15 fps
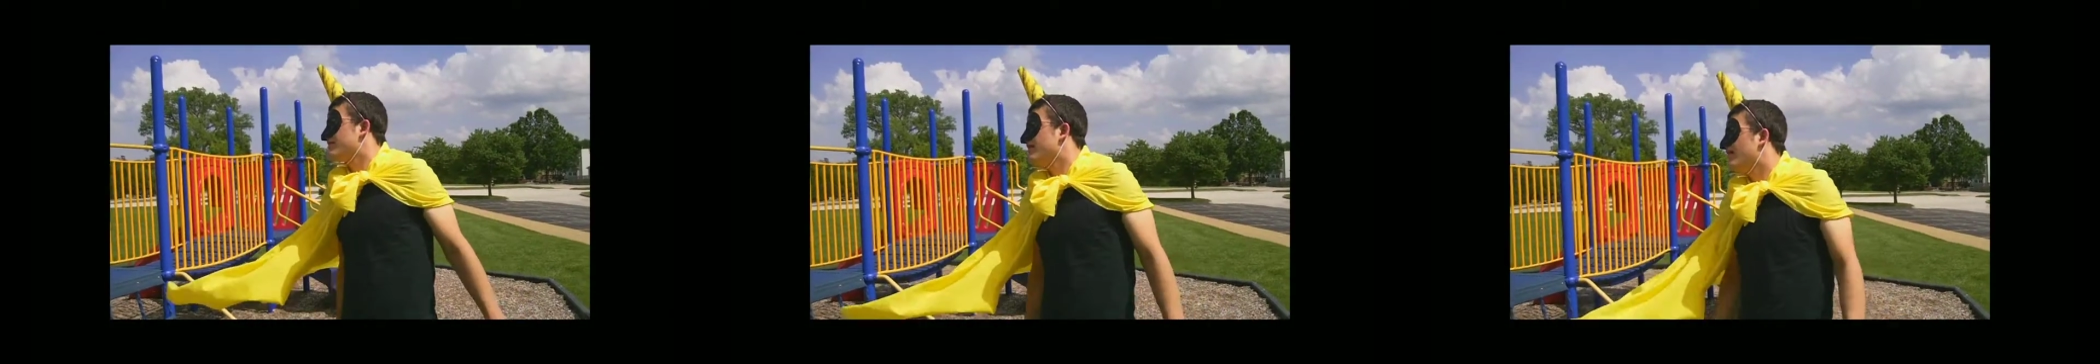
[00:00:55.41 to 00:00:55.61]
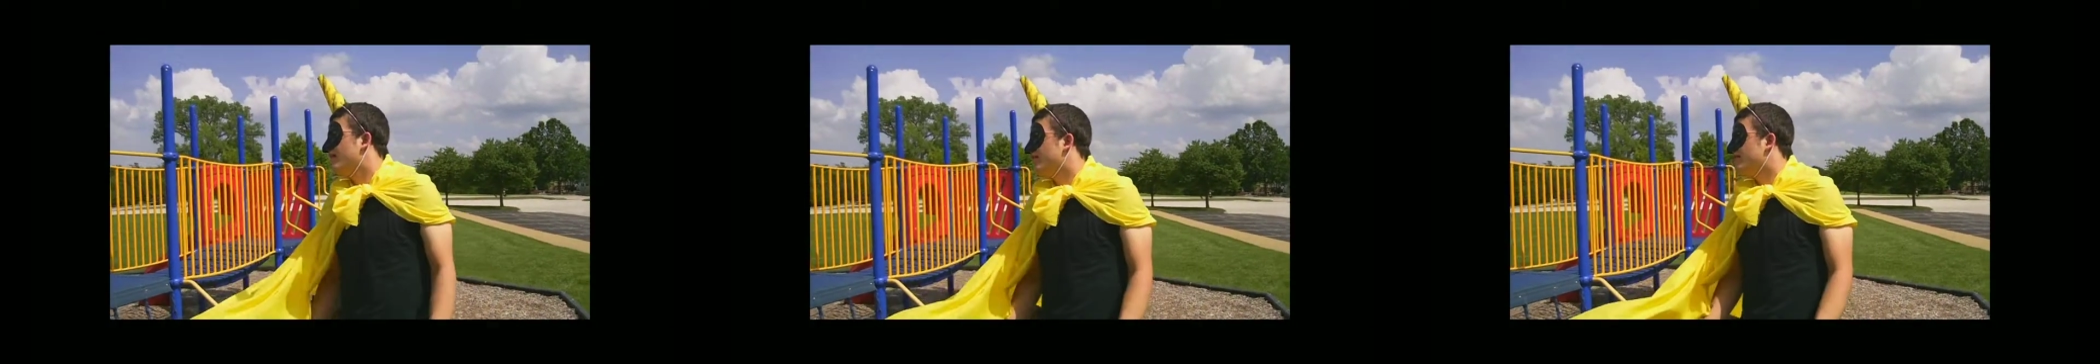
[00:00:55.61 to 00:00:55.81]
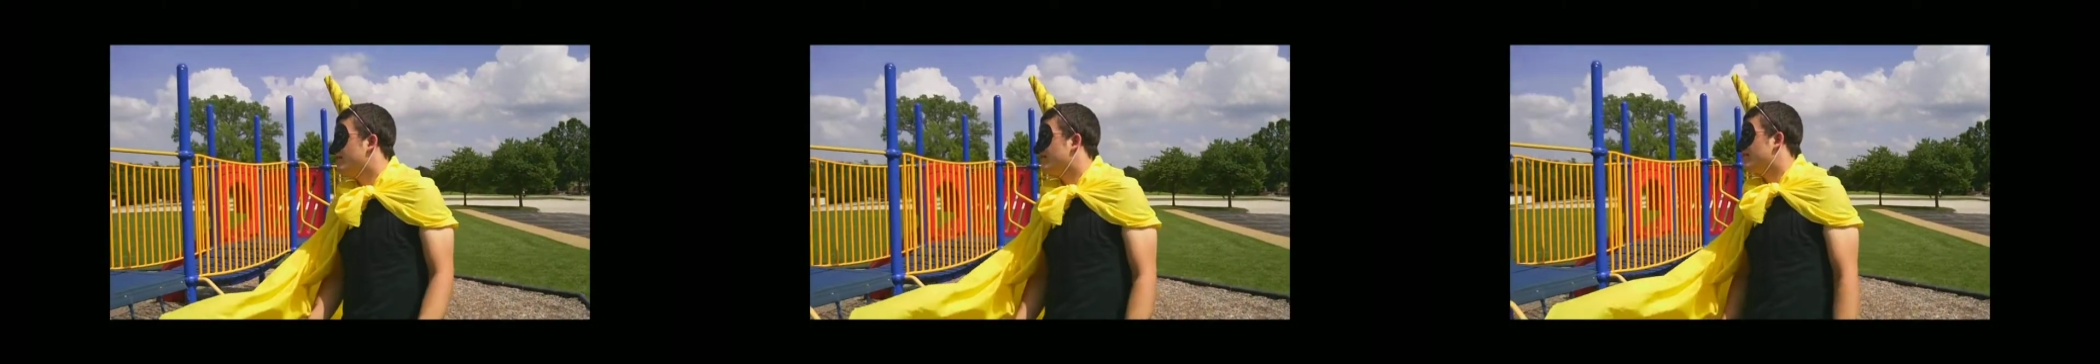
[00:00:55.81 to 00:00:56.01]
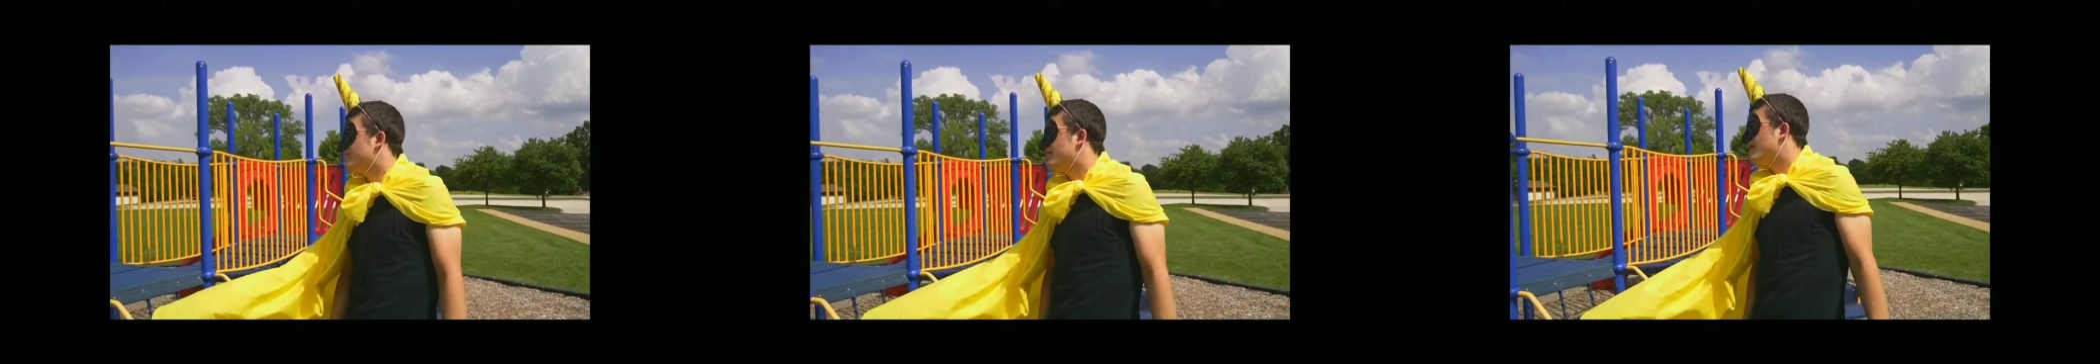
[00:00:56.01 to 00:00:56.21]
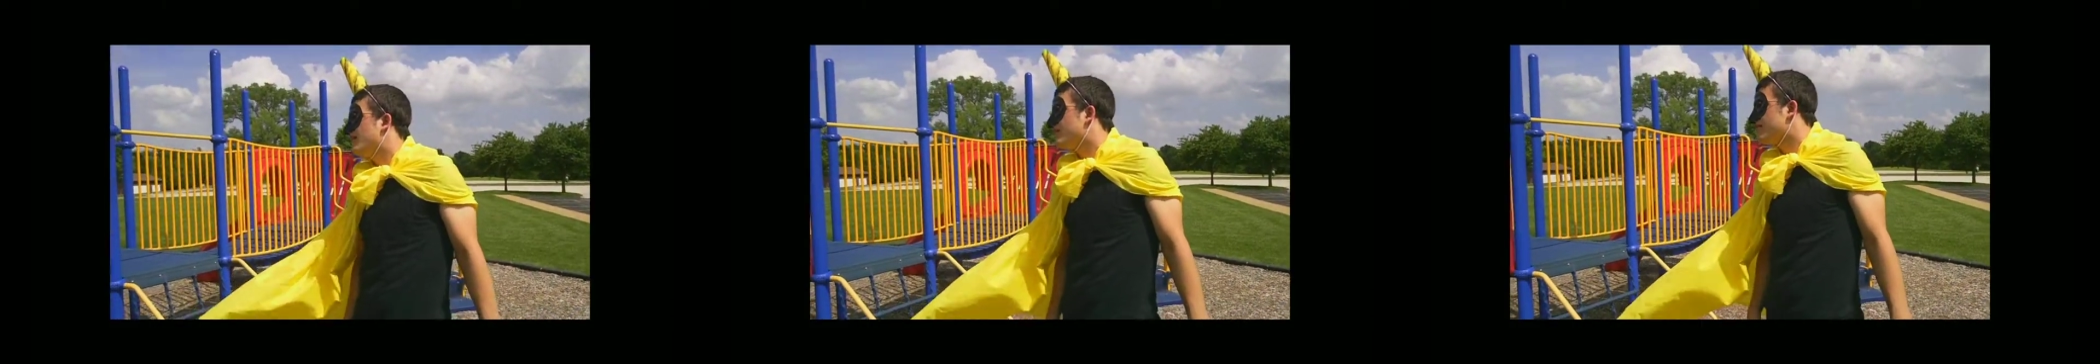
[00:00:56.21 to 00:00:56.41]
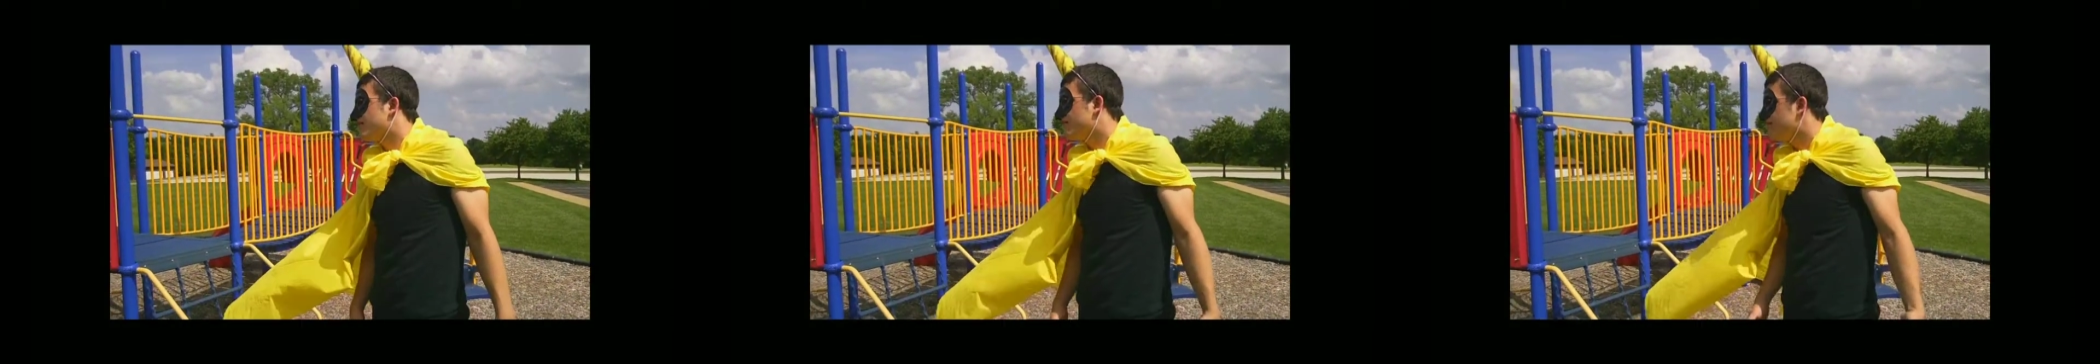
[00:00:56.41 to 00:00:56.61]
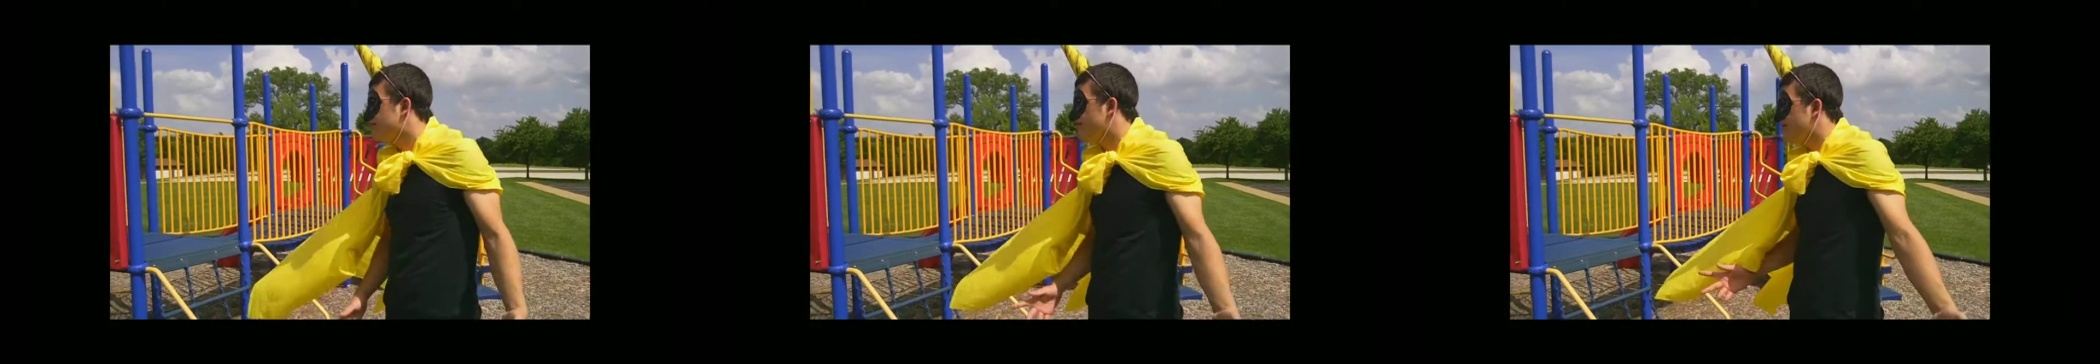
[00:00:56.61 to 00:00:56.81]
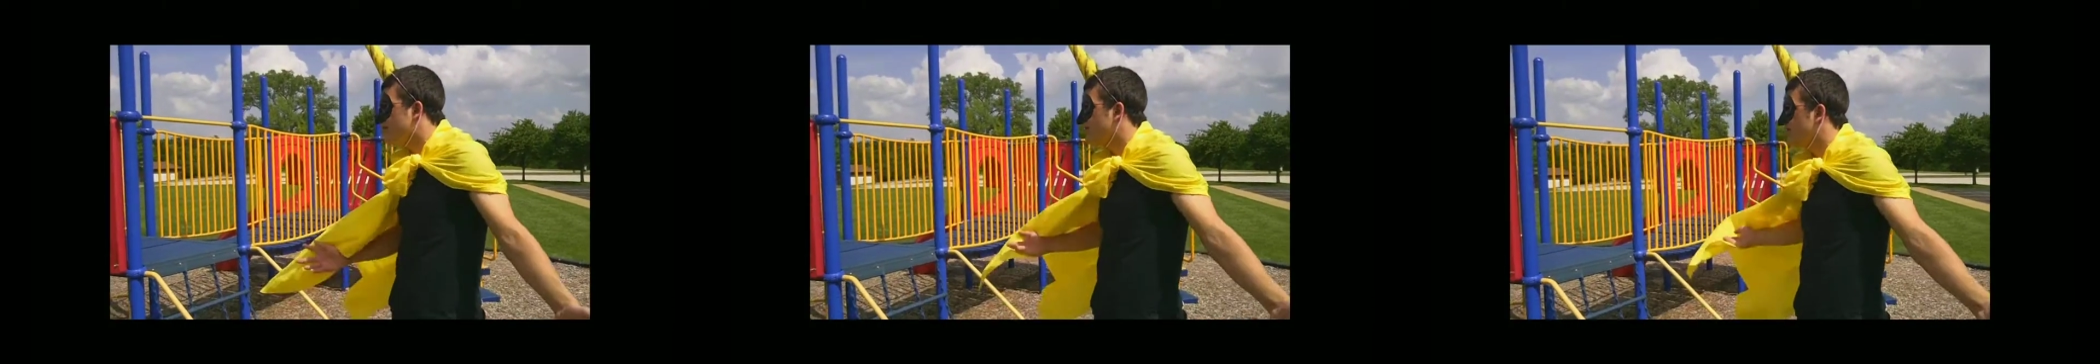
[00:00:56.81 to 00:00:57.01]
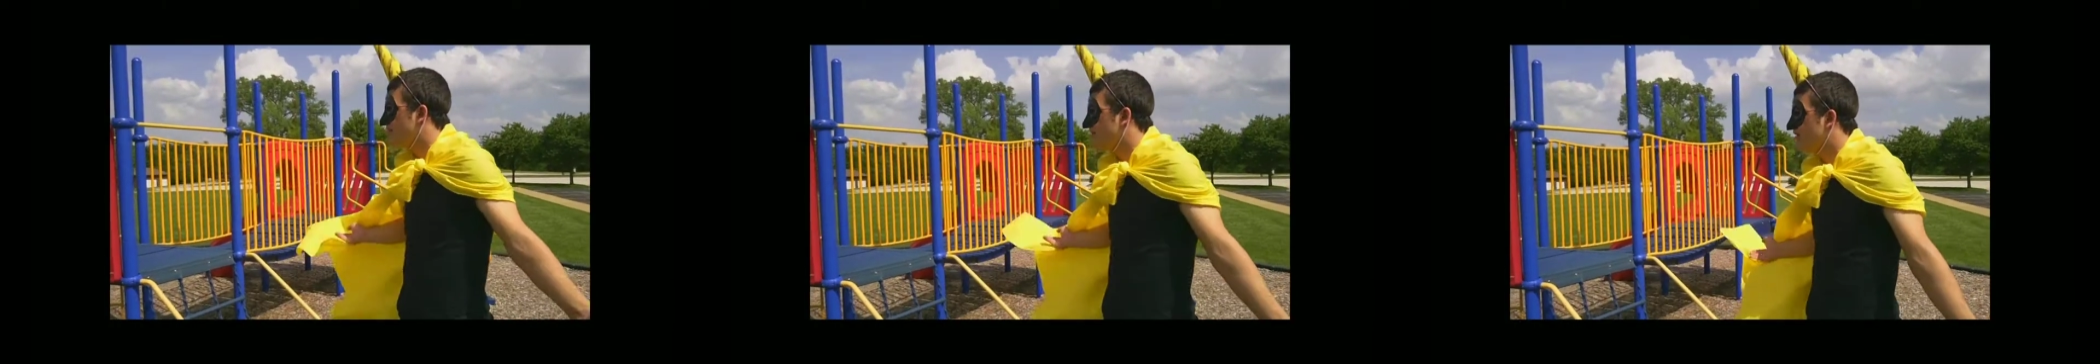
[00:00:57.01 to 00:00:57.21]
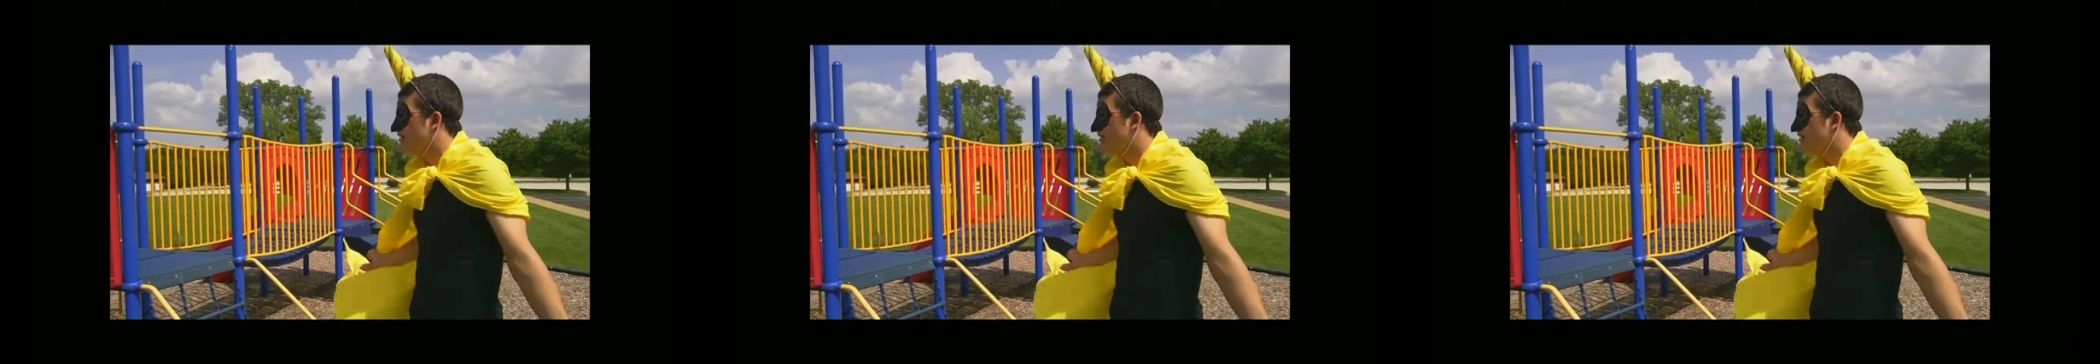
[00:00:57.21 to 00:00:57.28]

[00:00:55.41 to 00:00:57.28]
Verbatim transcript: stalling and spit out your stupid secret,